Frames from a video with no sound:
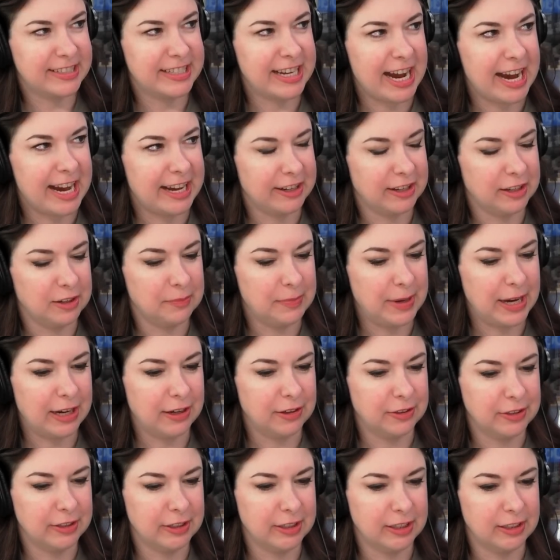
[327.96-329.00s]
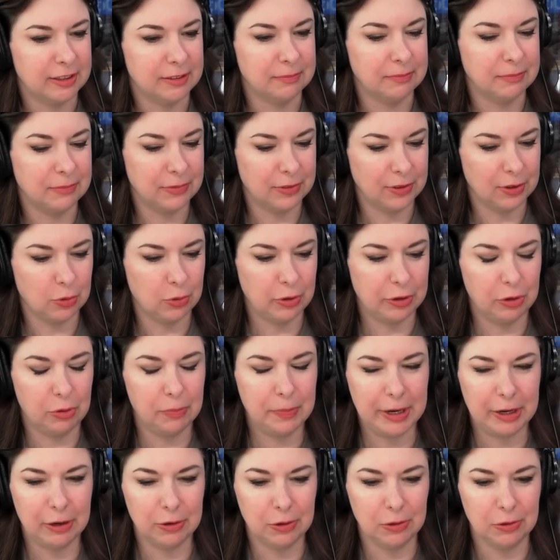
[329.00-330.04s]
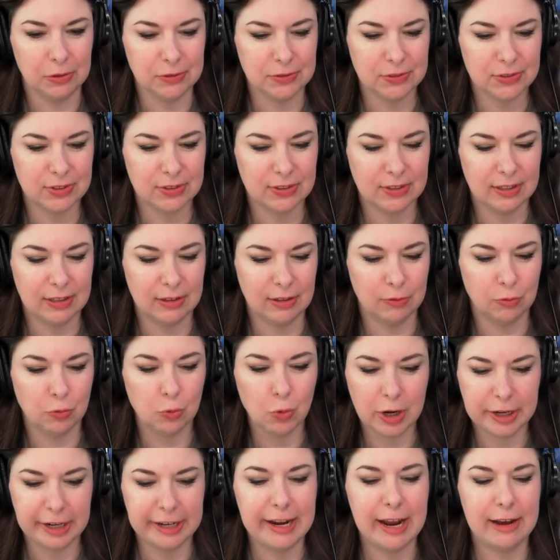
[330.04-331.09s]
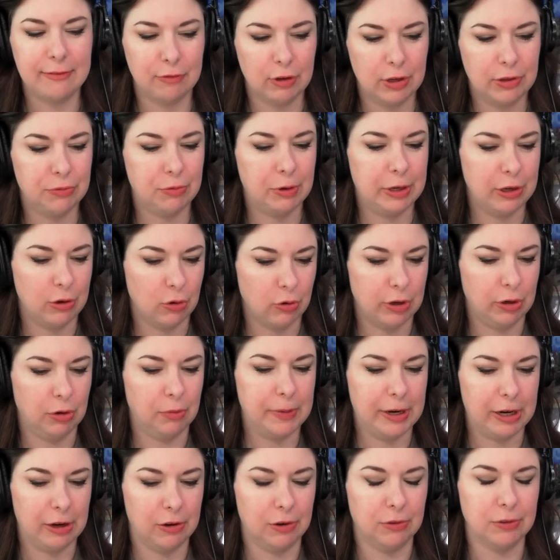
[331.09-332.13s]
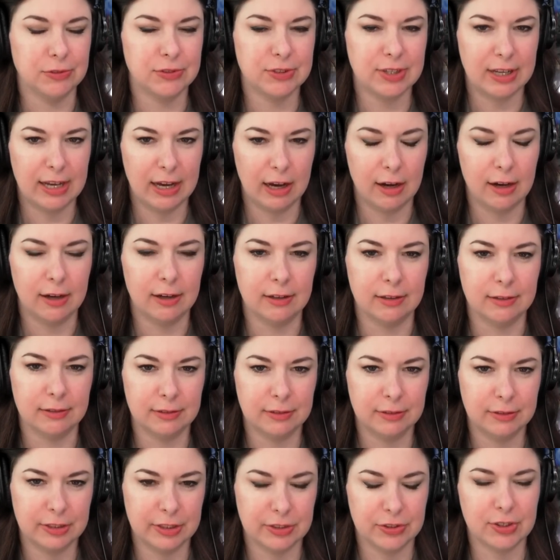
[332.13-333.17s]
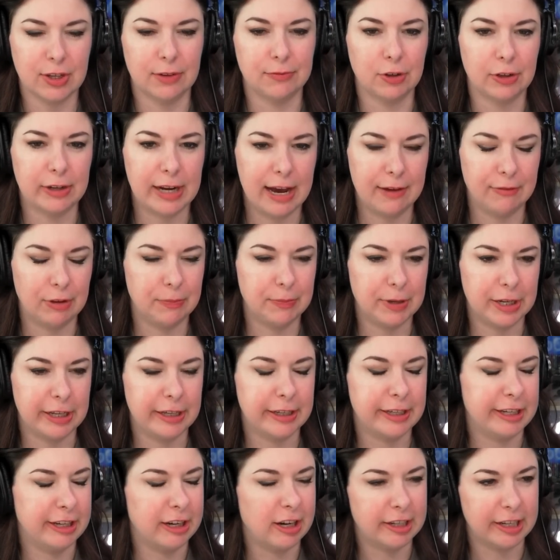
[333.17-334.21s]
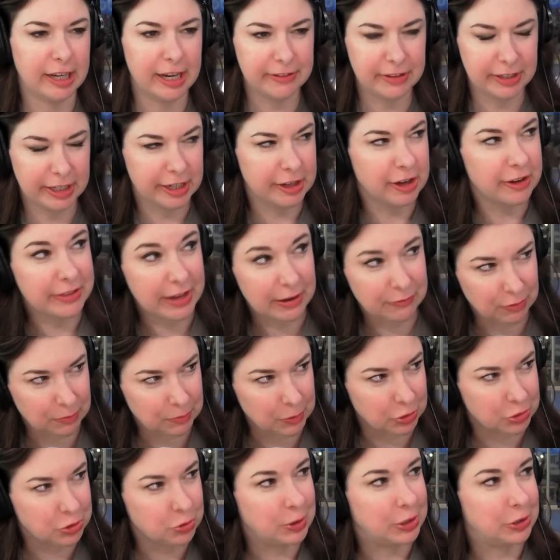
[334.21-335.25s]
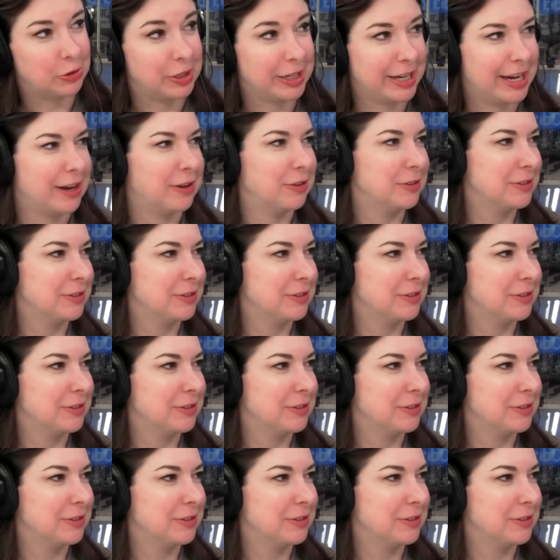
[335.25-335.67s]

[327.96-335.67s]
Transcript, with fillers: stat about um, the oil barrels one in every three oil barrels uh, discovered having been in Guyana. I think I got that from your Twitter account.